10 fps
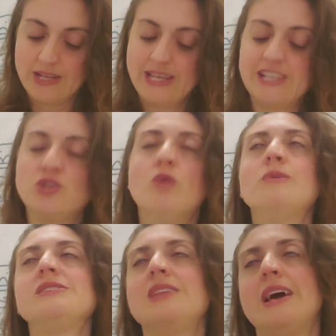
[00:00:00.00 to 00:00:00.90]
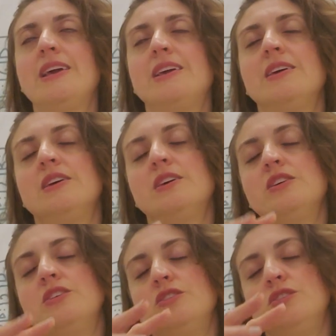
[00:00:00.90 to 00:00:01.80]
It's almost like
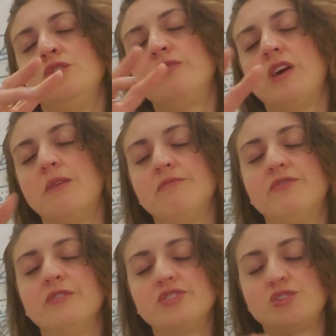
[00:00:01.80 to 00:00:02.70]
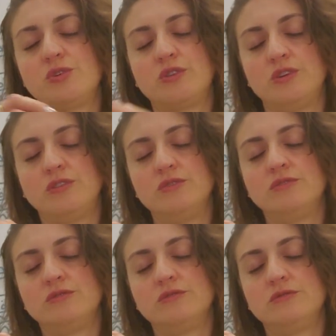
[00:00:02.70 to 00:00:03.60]
you've come full circle
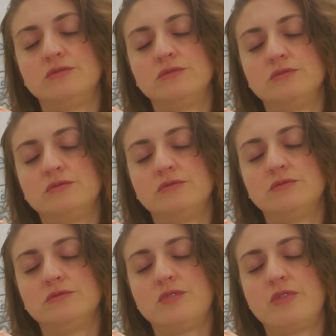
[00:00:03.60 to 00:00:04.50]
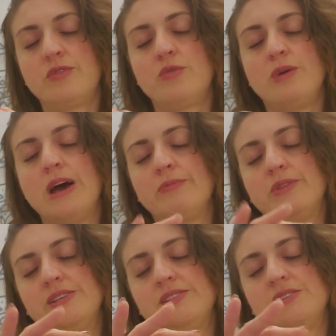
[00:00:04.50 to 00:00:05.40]
throughout
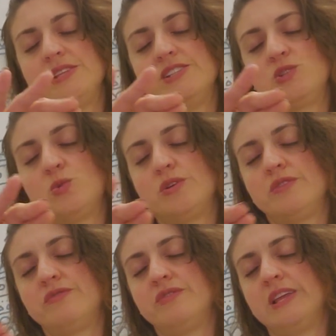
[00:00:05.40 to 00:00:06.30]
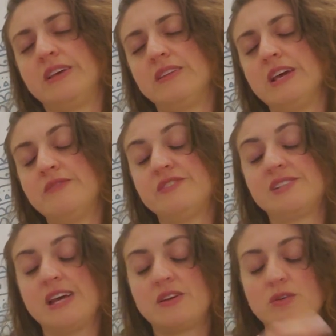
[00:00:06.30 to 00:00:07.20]
this this sort of like life
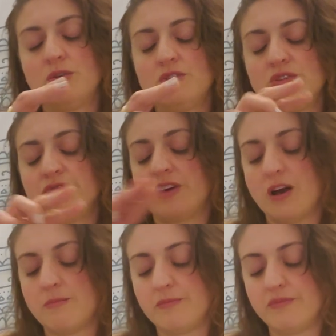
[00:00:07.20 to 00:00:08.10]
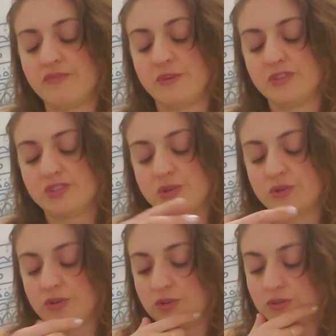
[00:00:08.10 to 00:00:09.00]
cycle you've come full
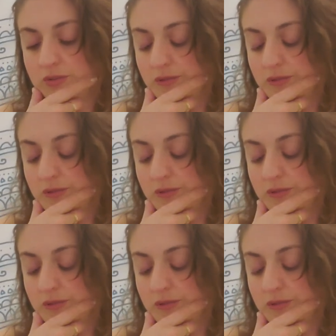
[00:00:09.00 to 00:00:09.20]
circle